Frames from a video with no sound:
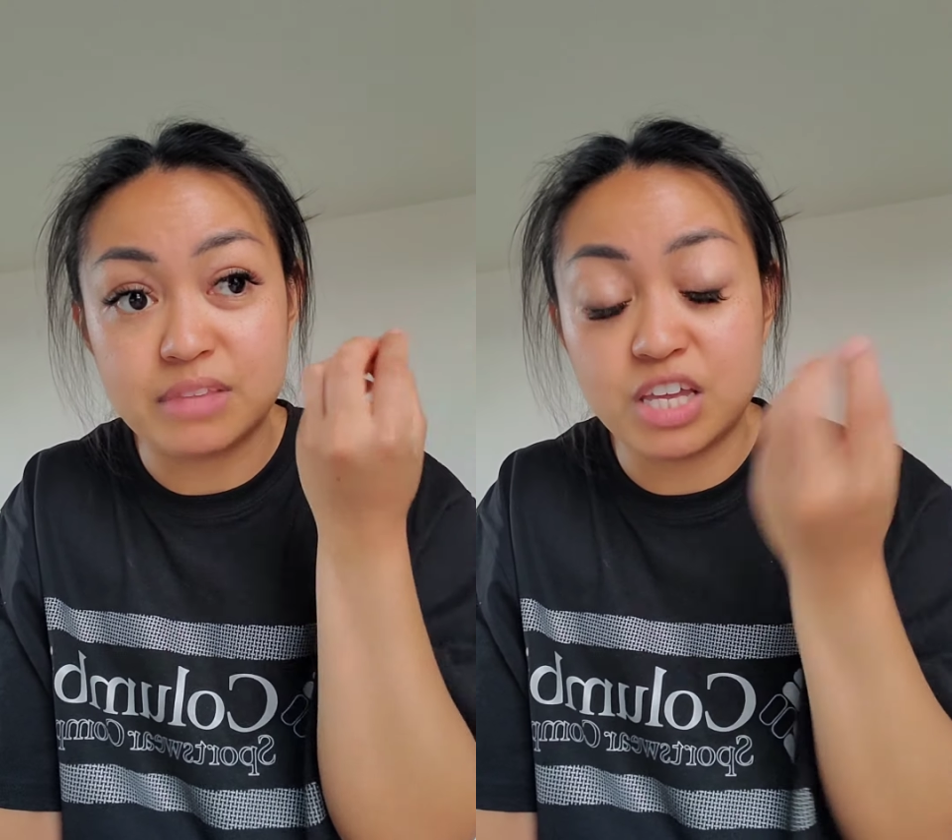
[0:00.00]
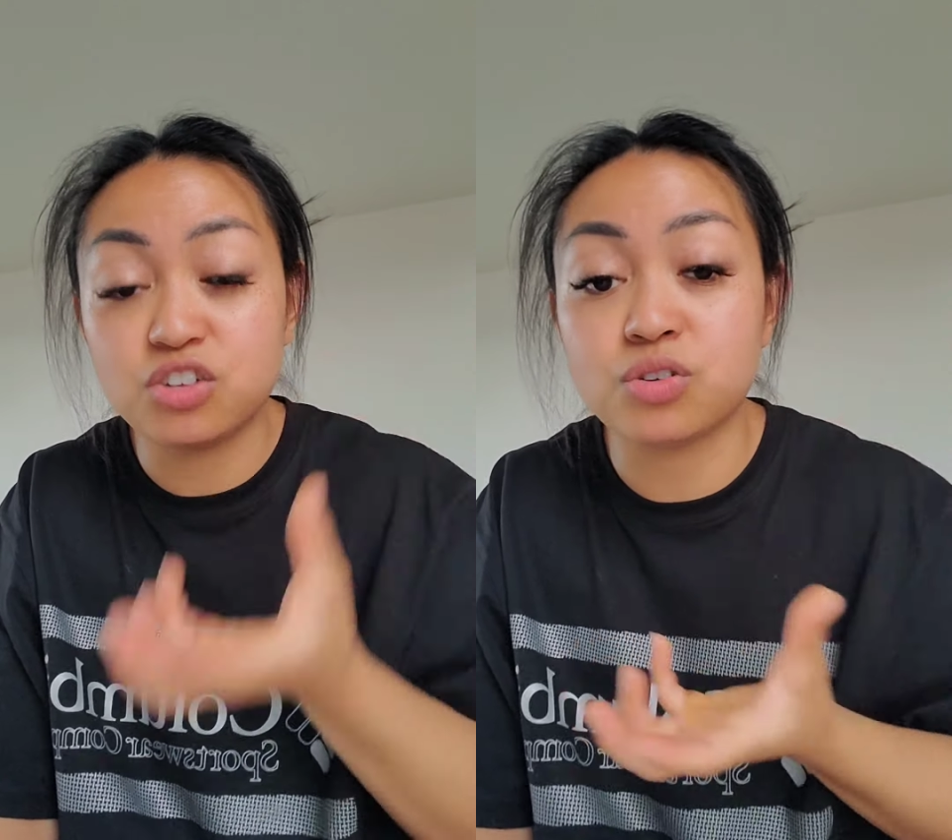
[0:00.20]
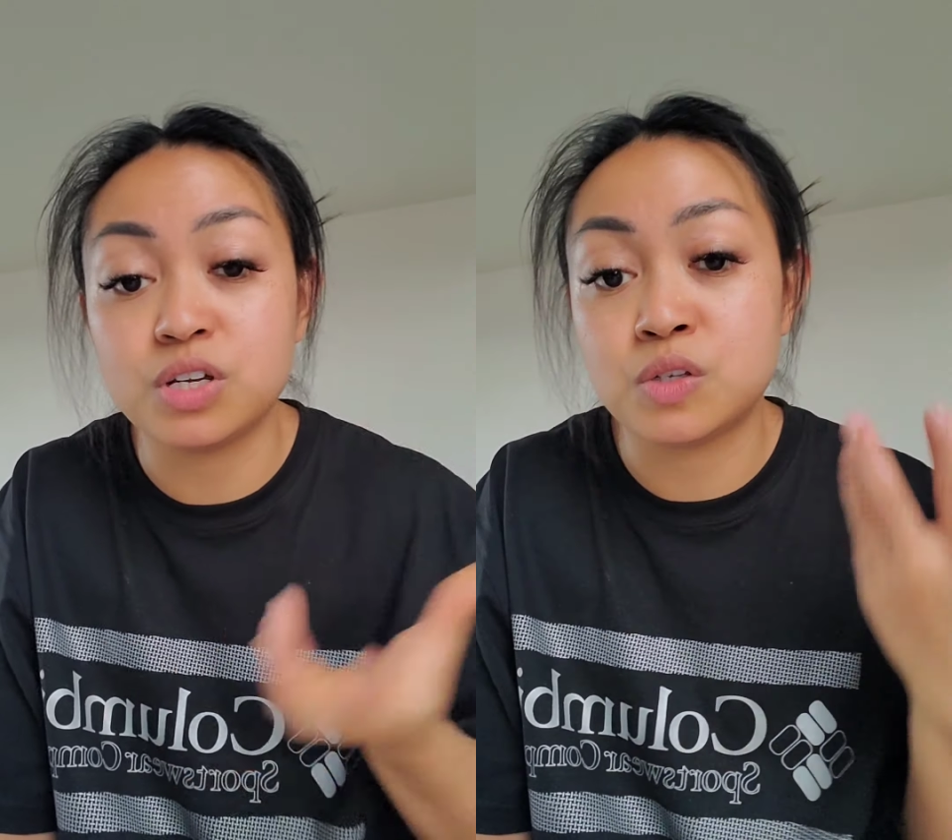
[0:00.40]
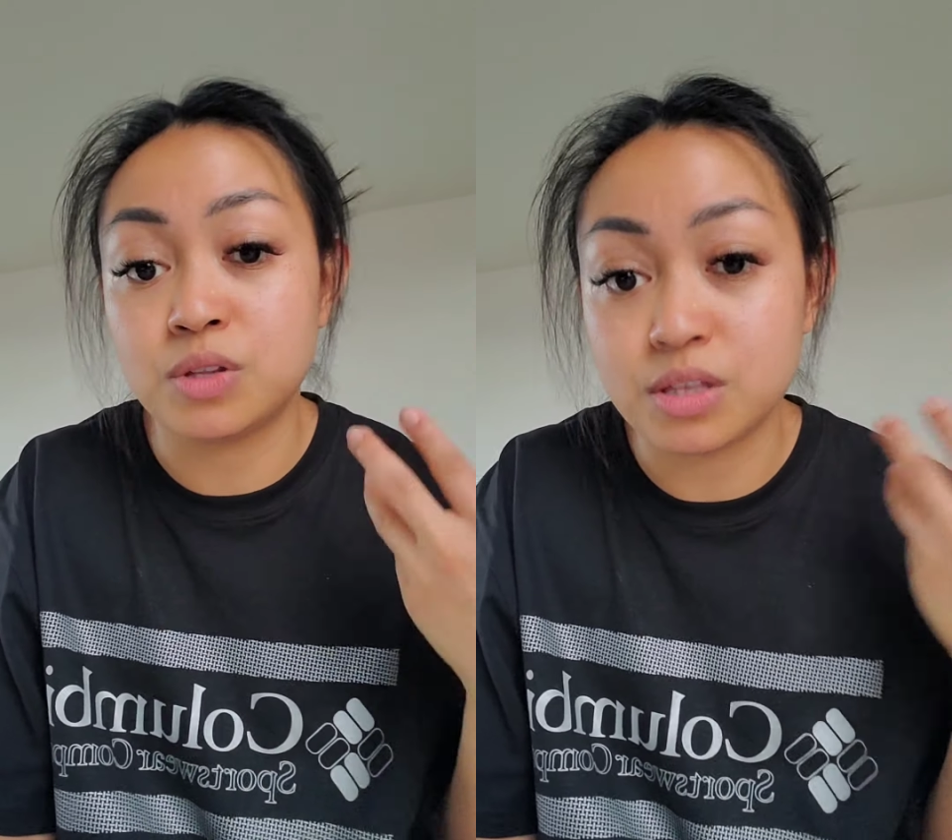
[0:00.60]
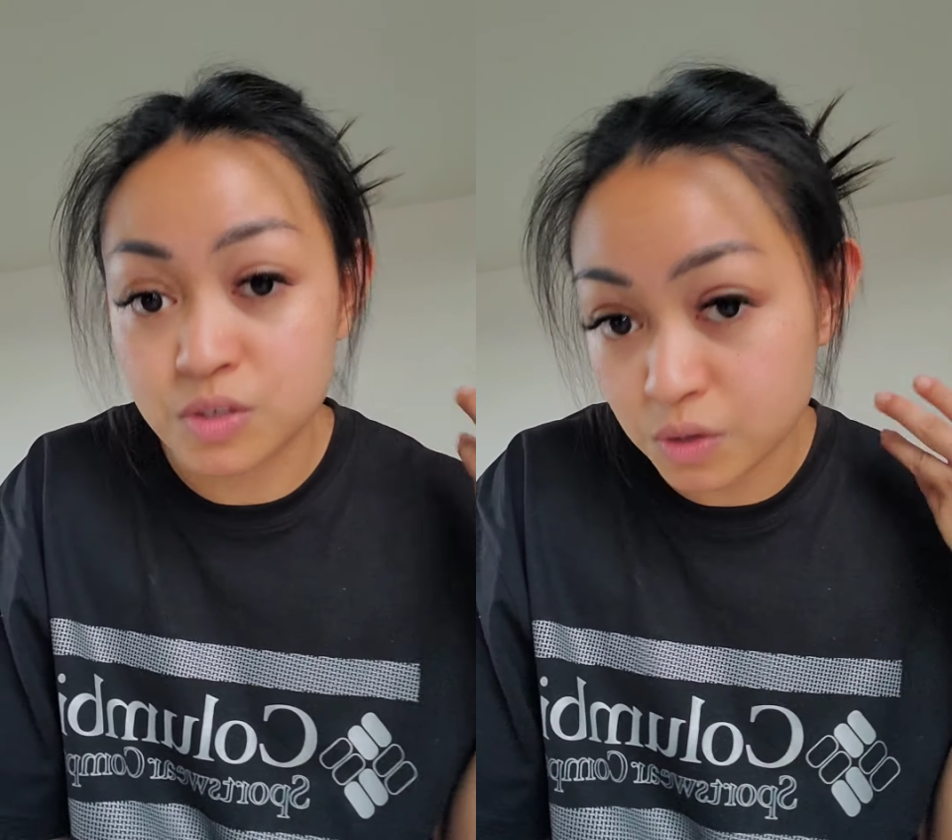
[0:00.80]
injuries
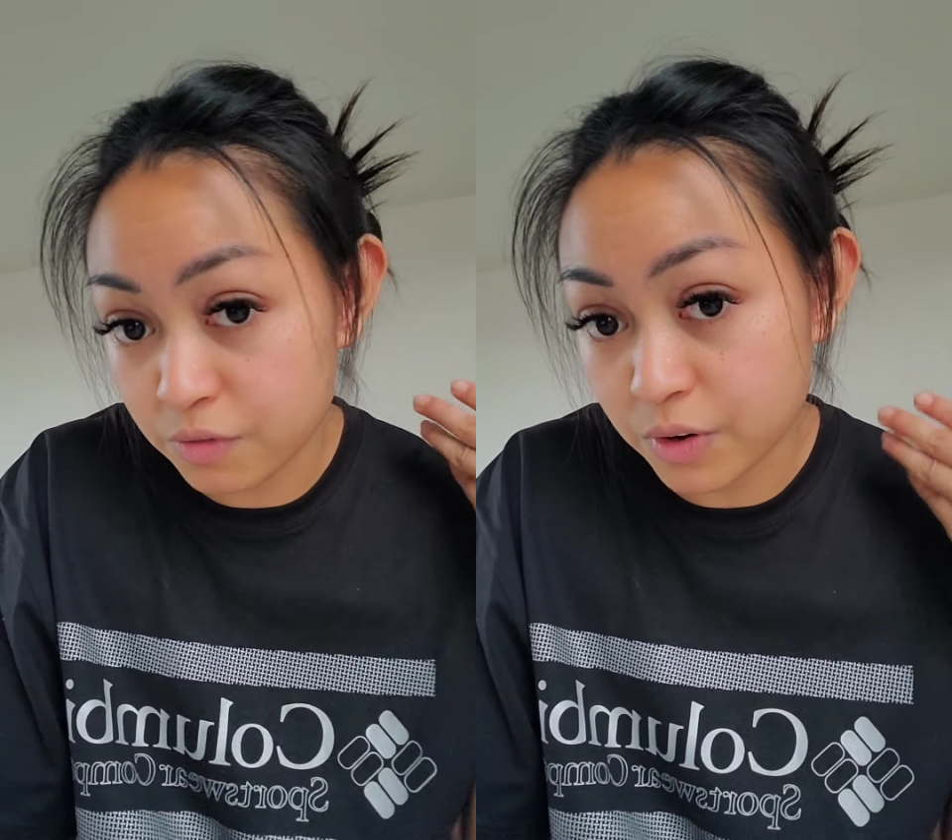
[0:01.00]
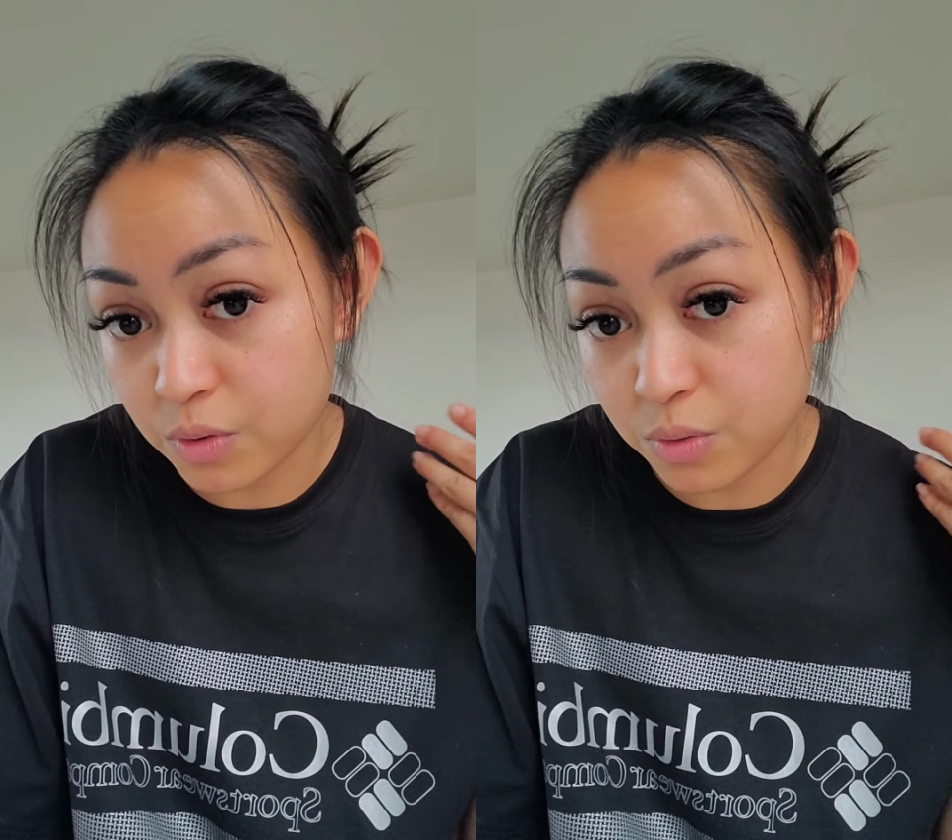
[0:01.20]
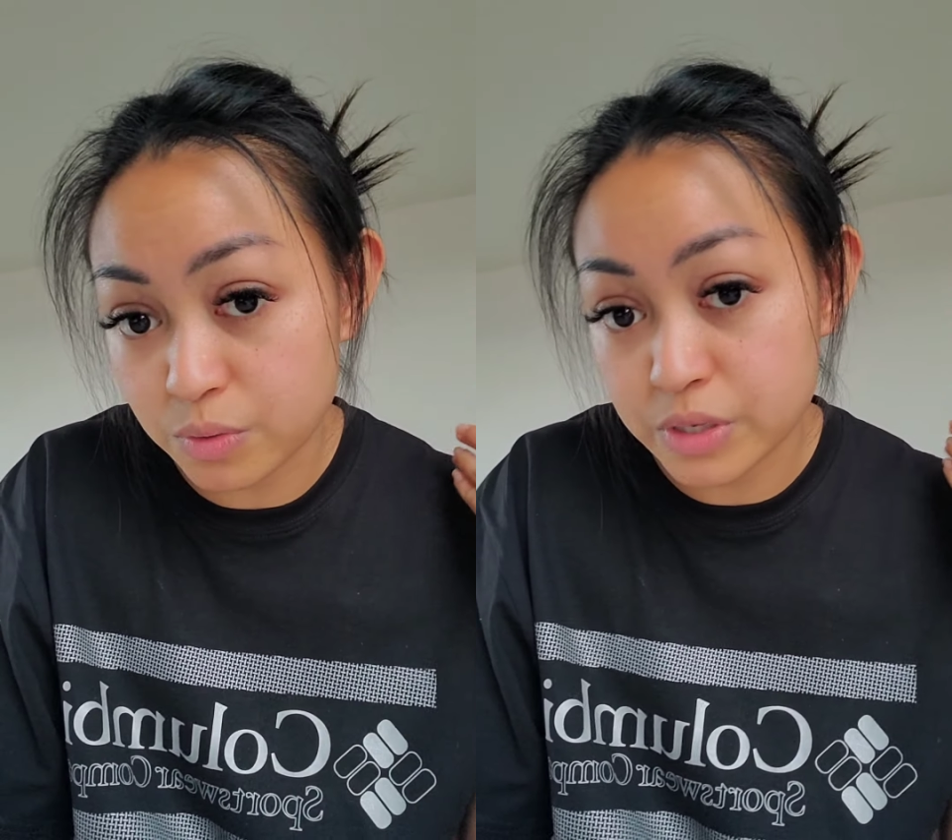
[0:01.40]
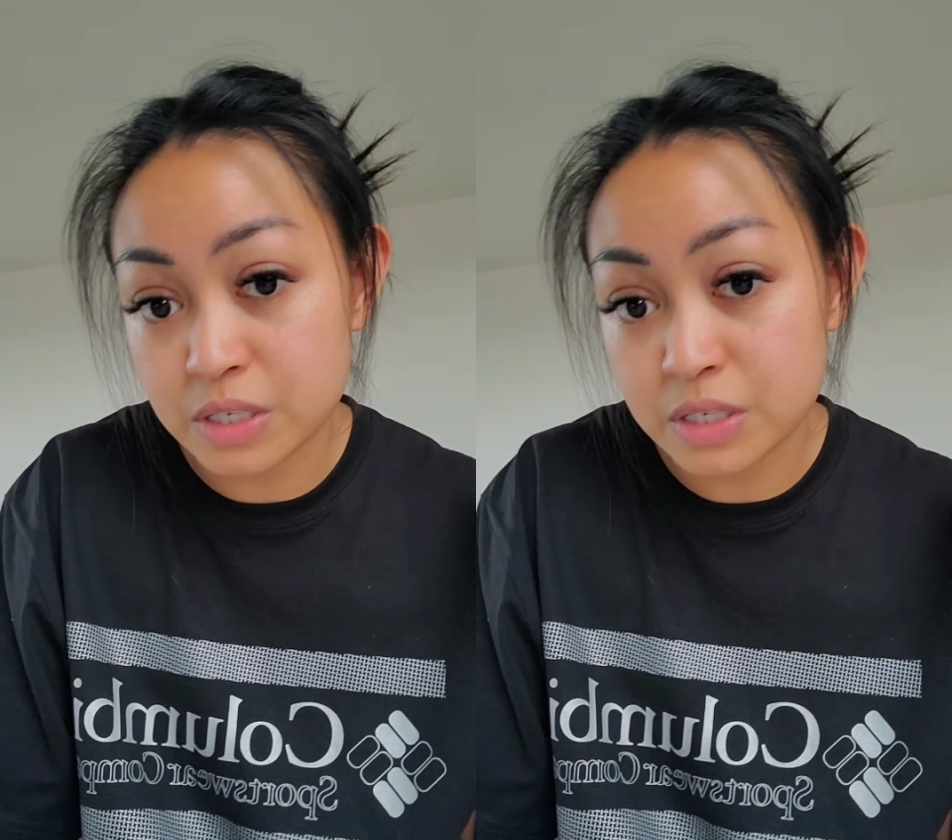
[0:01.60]
to the cervical